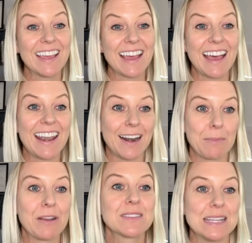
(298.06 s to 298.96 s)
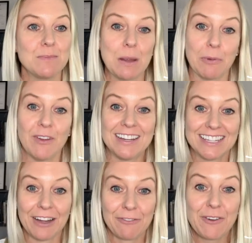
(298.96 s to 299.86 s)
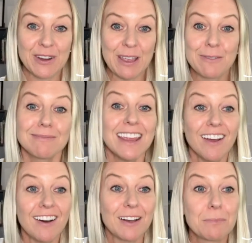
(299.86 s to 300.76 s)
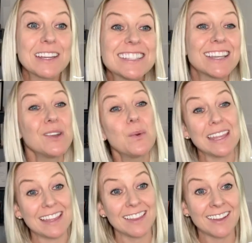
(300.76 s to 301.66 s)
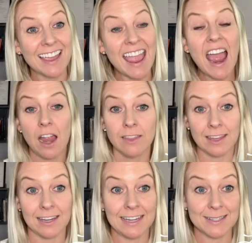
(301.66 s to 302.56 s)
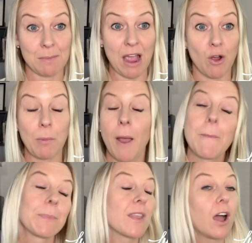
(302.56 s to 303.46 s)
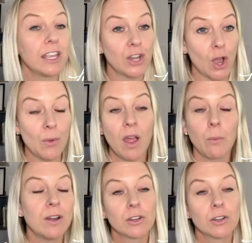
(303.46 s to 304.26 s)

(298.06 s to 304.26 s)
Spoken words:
an element of sleep deprivation for you. They are, because they're going to wake in the night and they're going to need some help. I know, we're not